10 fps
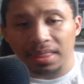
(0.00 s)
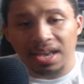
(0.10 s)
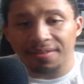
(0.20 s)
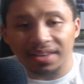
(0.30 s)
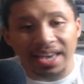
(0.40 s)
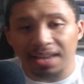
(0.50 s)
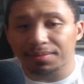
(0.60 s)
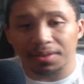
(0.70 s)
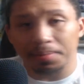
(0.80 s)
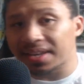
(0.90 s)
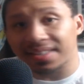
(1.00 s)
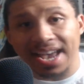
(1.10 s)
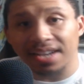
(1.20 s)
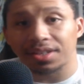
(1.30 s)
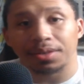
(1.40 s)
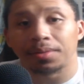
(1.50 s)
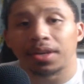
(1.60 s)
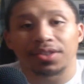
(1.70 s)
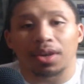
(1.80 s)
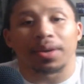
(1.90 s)
it came to me attacking you.
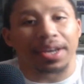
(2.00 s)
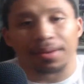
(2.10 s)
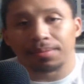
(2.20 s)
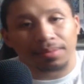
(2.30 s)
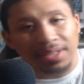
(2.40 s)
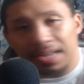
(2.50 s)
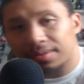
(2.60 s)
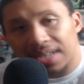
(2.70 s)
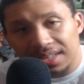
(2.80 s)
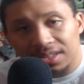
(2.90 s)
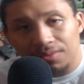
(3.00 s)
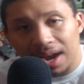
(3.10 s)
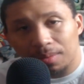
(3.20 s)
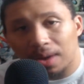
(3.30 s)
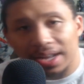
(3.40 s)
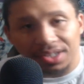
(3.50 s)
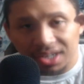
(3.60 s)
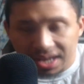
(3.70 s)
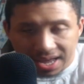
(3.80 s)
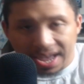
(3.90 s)
So here, take this ride
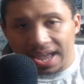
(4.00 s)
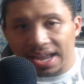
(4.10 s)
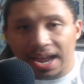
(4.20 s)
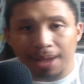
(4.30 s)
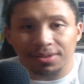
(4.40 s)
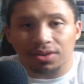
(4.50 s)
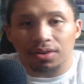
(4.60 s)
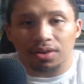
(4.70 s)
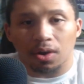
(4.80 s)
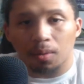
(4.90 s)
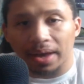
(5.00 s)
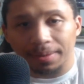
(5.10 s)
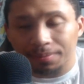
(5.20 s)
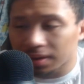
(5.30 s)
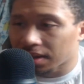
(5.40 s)
watch, and I'm just gonna go away.